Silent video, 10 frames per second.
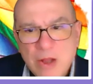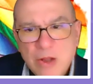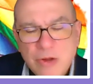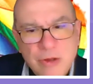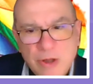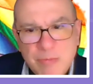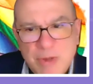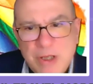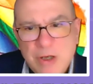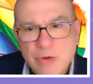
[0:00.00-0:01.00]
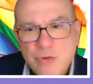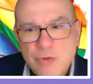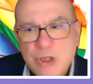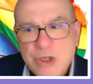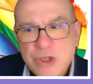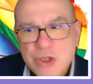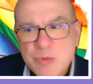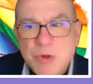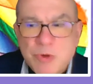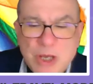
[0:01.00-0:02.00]
not many contradictions.
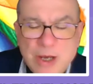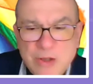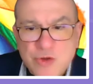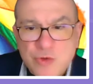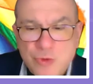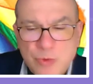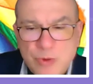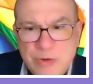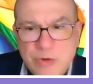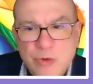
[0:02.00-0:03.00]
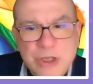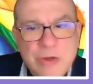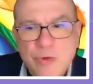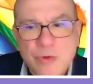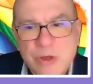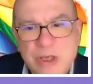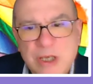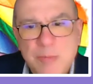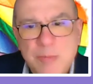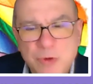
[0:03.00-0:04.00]
But yeah, it's true. You need to
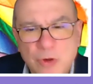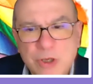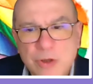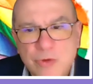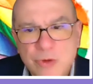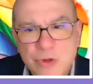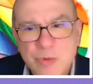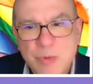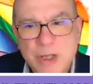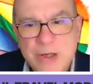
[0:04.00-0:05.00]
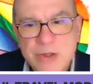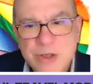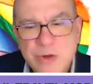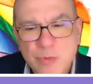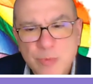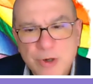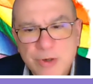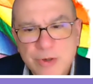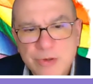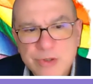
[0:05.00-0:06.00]
keep talking to your suppliers and your
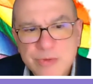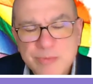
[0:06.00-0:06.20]
partners.